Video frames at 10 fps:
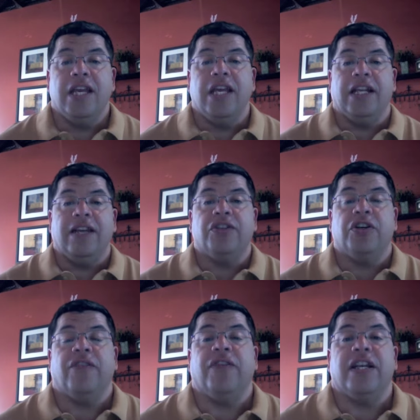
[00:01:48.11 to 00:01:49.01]
in gift
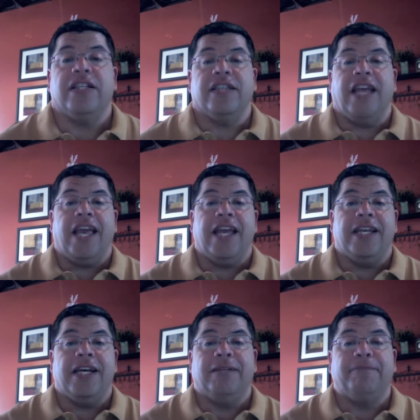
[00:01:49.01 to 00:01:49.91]
certificates.
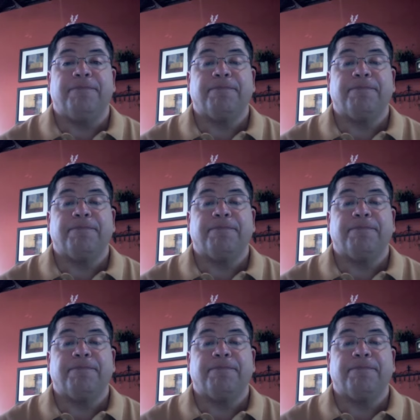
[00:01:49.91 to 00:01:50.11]
And um,